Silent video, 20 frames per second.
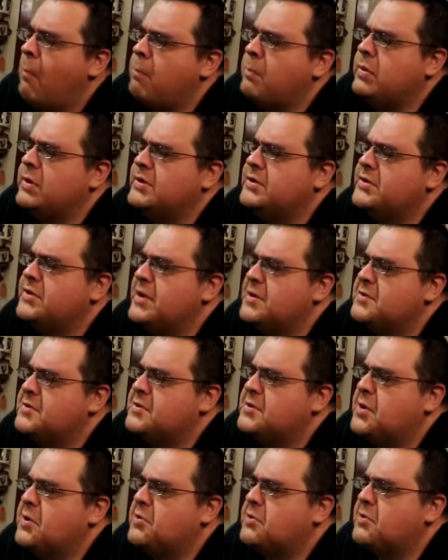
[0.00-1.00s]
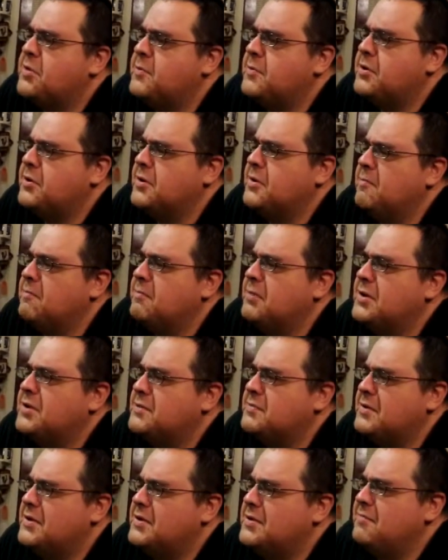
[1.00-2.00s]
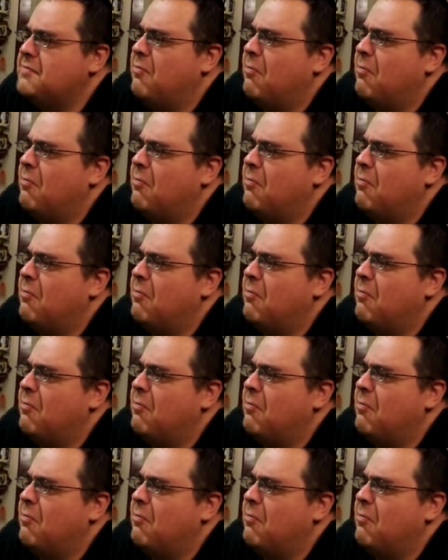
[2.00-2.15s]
Please taste the sour cream and onion, please, please.